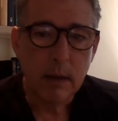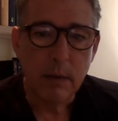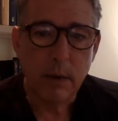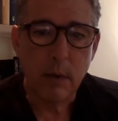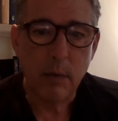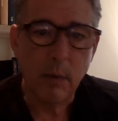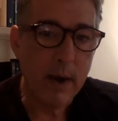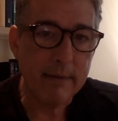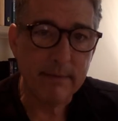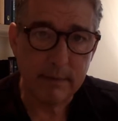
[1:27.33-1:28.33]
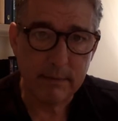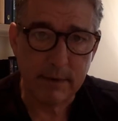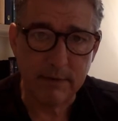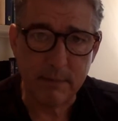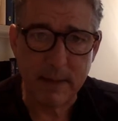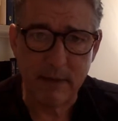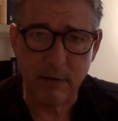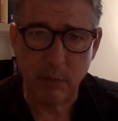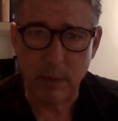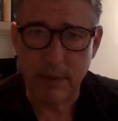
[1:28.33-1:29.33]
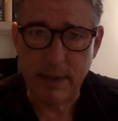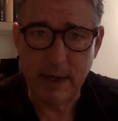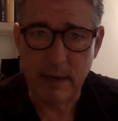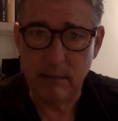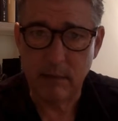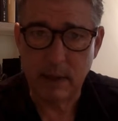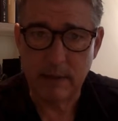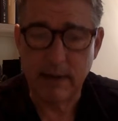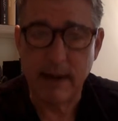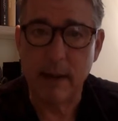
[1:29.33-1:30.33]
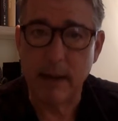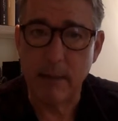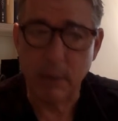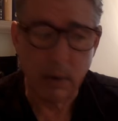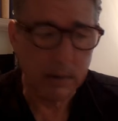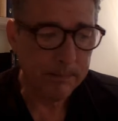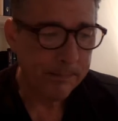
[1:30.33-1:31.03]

the West dispensed with the title emperor.